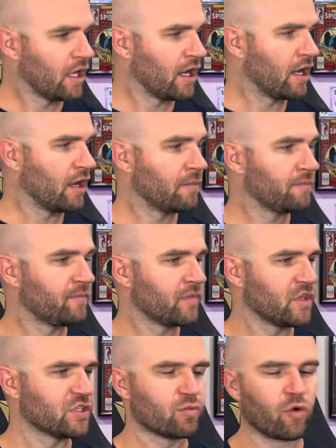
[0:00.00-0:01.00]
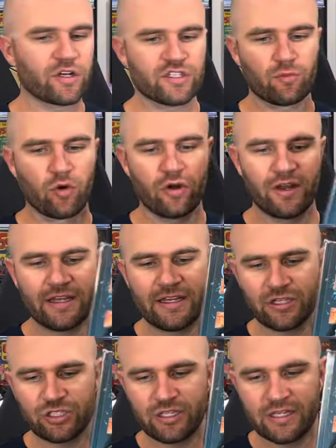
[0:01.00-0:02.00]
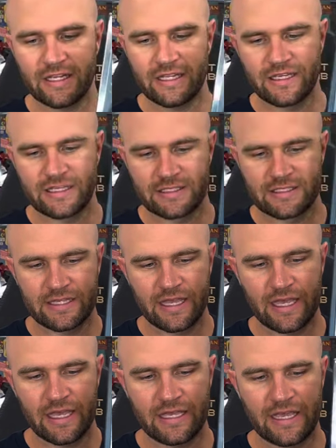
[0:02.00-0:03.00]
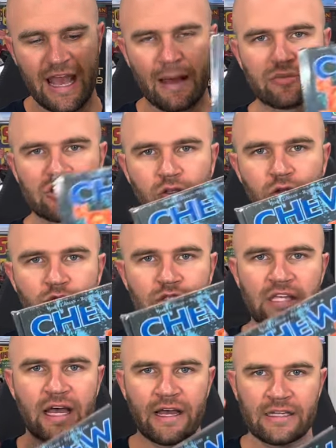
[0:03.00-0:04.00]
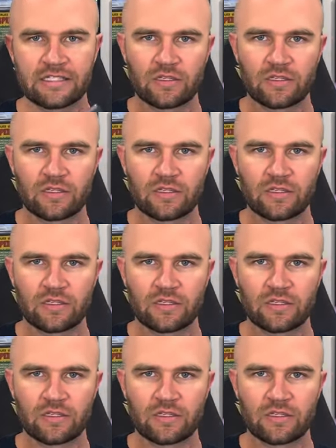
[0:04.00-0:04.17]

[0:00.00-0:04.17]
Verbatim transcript: Um, the Smorgasbord edition is a absolute size,